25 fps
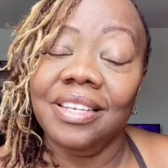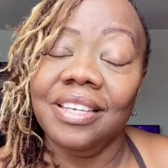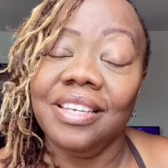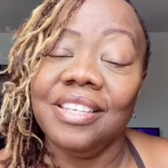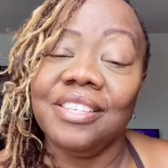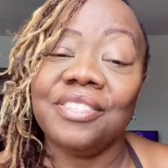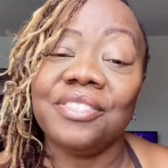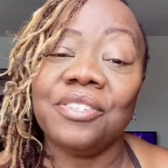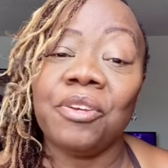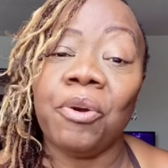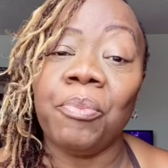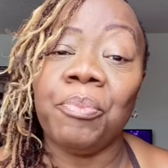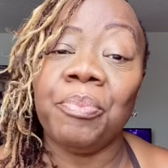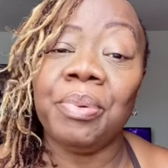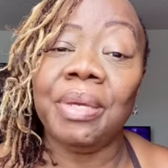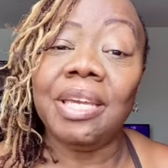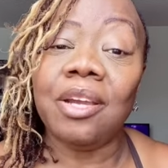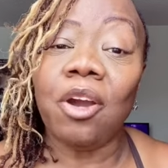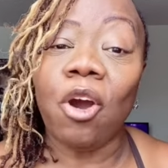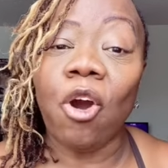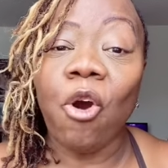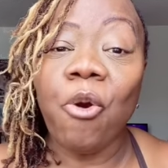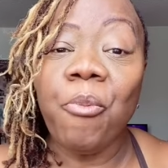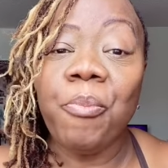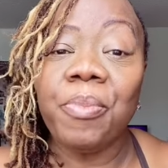So be
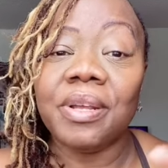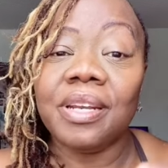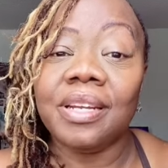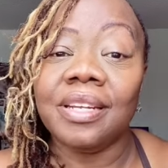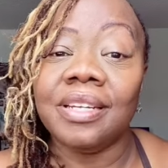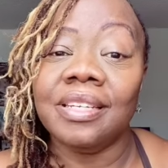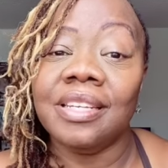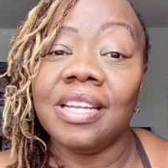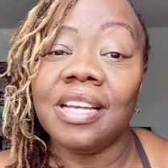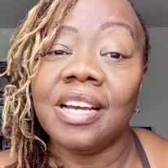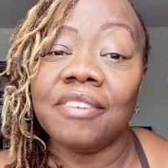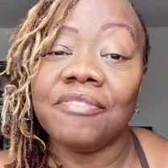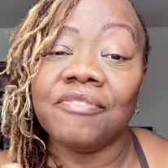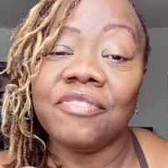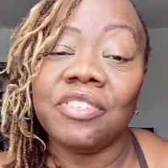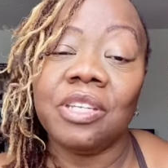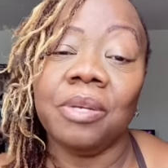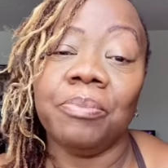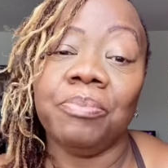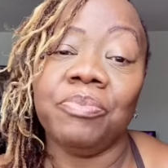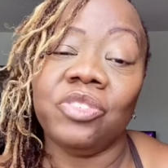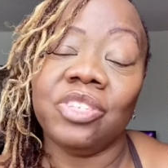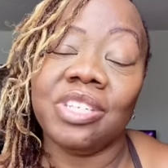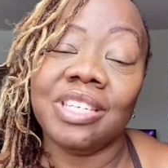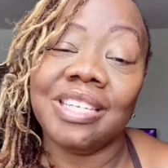open enough
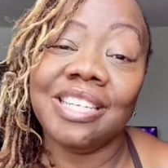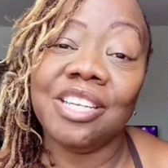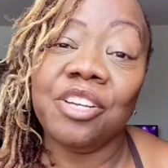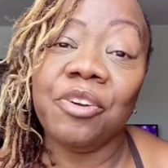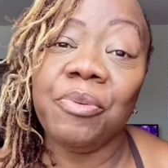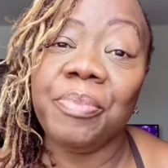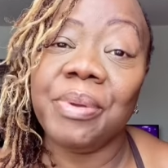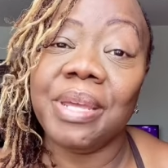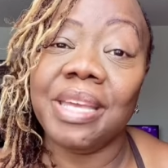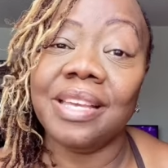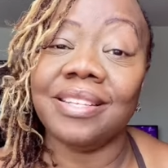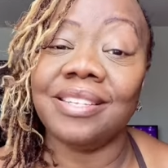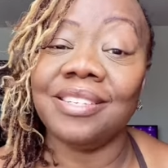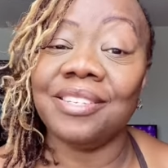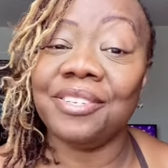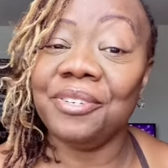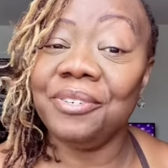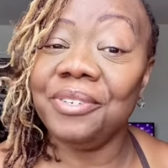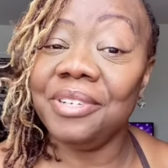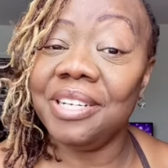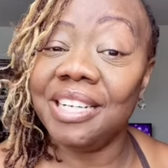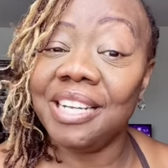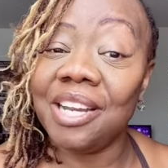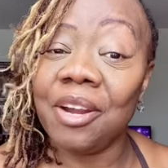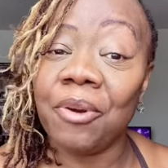to still be a
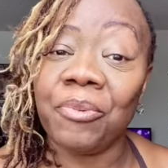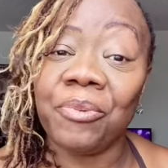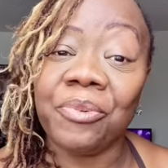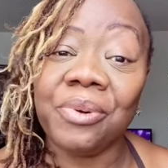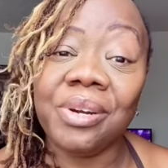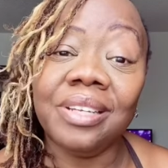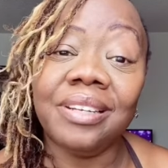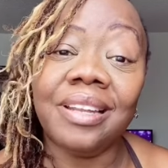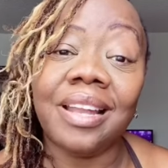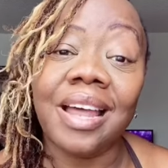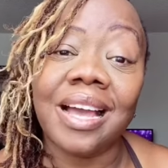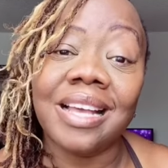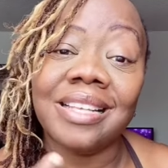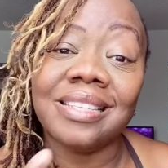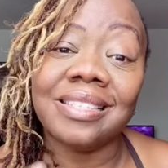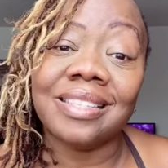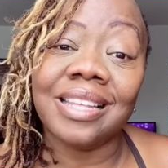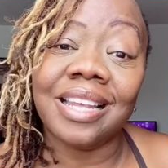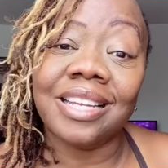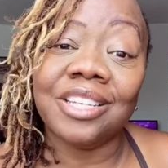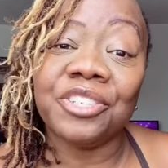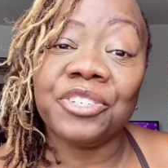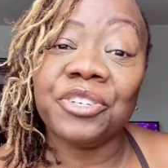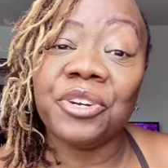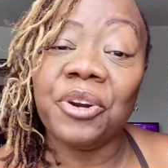student and realize
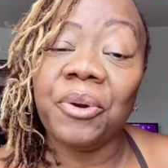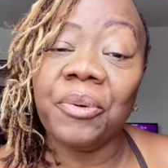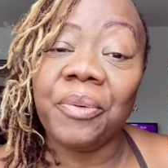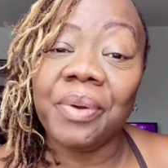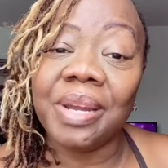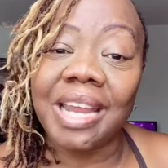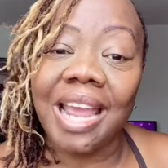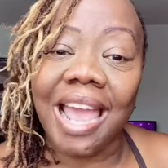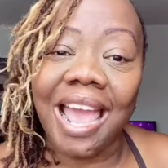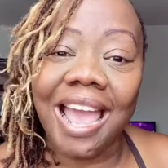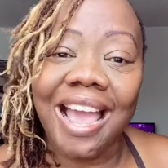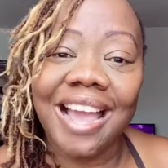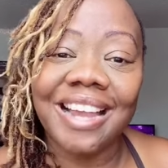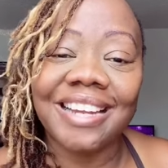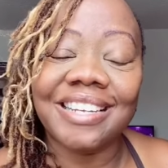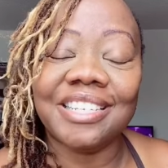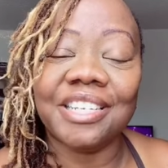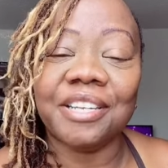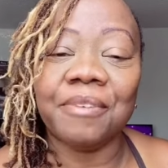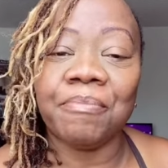that your reaction